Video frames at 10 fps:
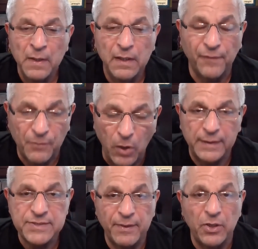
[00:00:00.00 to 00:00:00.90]
If I'm calling
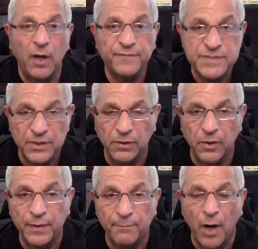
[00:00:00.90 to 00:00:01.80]
somebody off of
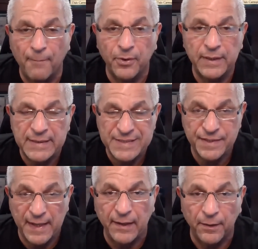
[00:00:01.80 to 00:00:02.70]
Zillow and the property is
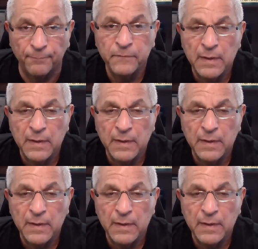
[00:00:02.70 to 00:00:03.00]
there,